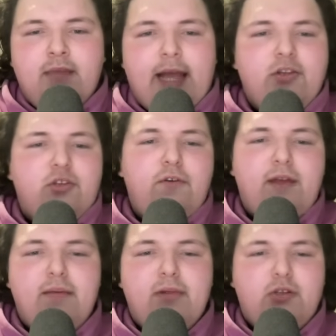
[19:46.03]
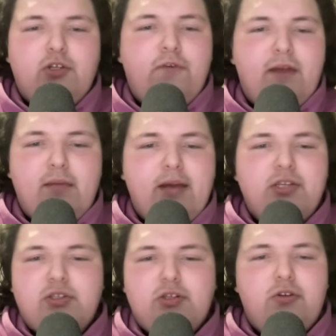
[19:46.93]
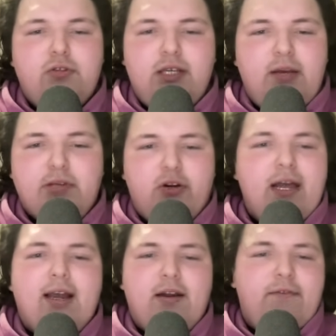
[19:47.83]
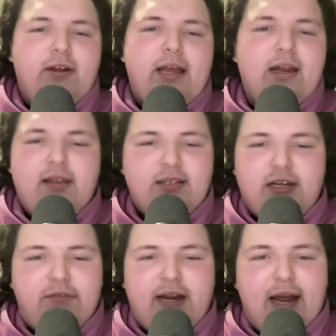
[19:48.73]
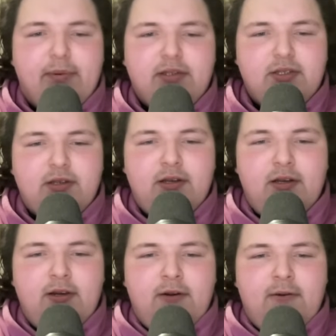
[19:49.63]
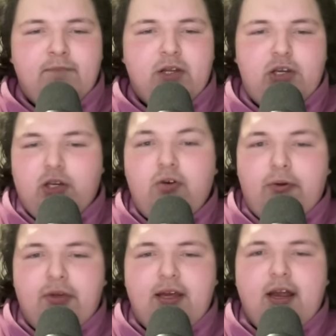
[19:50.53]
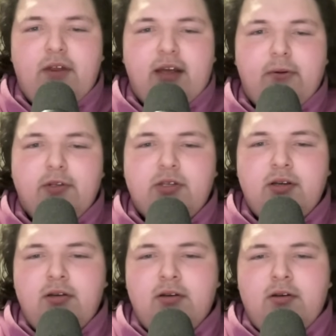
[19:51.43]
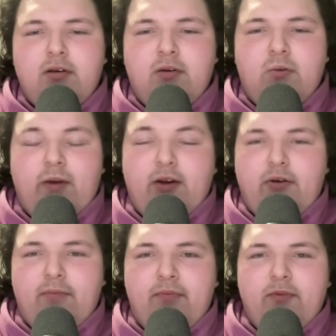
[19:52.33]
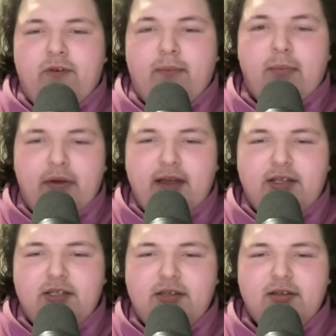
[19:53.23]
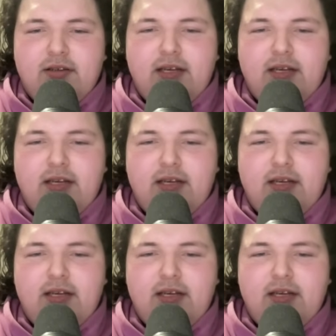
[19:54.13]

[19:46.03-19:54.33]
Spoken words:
And two fan bases and two teams that are not going to forget any of this stuff that happens. You don't think Anthony Edwards will remember this